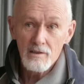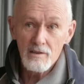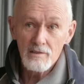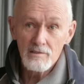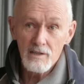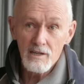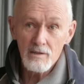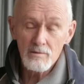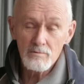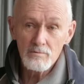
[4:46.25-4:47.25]
and
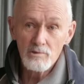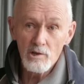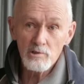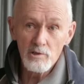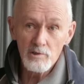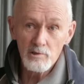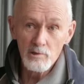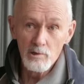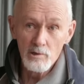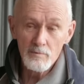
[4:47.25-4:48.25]
knocked on the
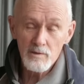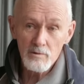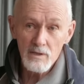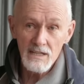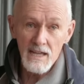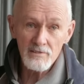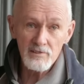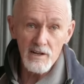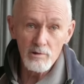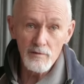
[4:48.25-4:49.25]
door,
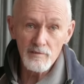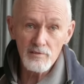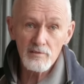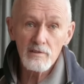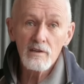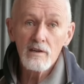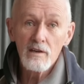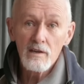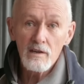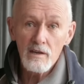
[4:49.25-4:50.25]
announced our office,
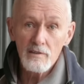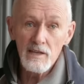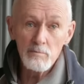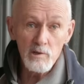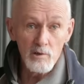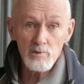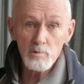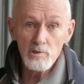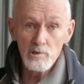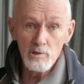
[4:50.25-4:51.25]
and then because
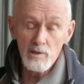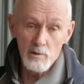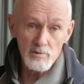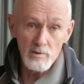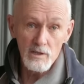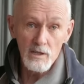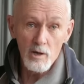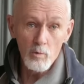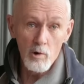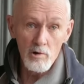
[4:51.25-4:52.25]
we knew there was a
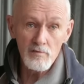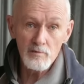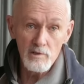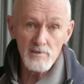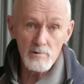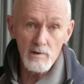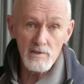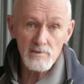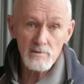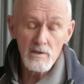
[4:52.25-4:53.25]
warrant for his
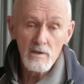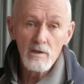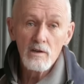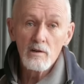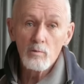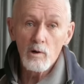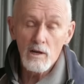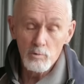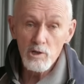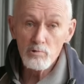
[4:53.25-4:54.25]
arrest,
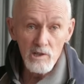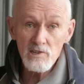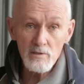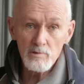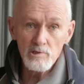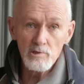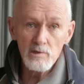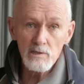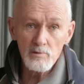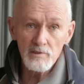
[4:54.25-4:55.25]
and we reasonably knew
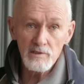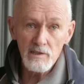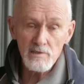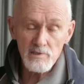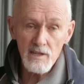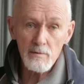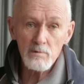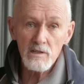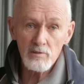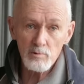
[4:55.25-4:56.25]
he was in there, so that
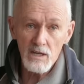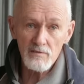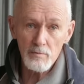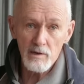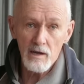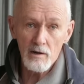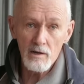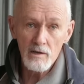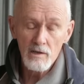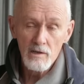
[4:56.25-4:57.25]
means we have the
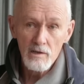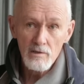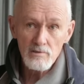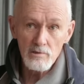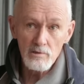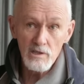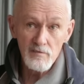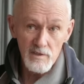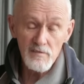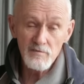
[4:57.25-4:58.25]
power to,
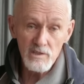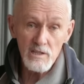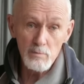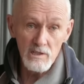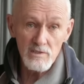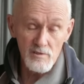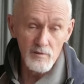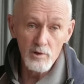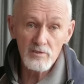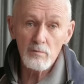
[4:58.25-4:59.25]
if need be, to
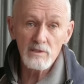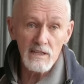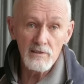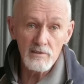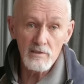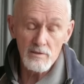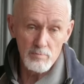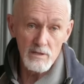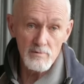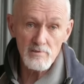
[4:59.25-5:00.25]
forcibly enter the
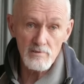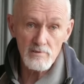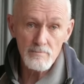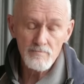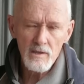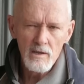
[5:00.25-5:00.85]
premises.